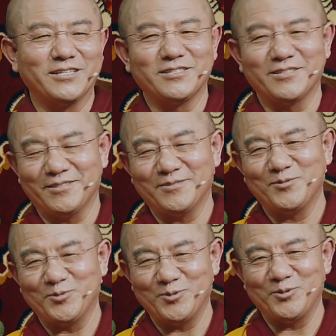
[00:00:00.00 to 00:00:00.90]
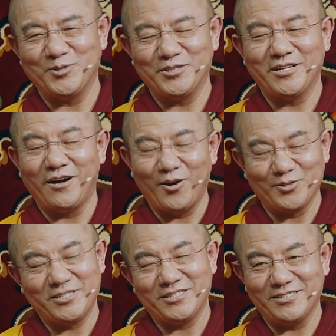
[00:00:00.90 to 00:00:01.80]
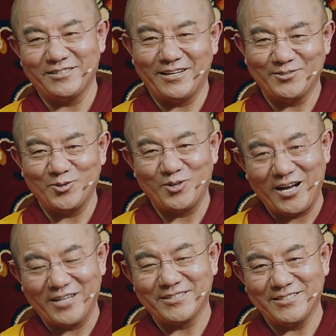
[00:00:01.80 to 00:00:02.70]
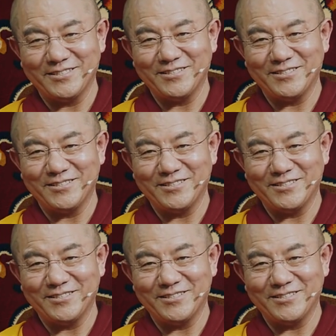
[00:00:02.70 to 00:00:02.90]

quite important to, to be persistent.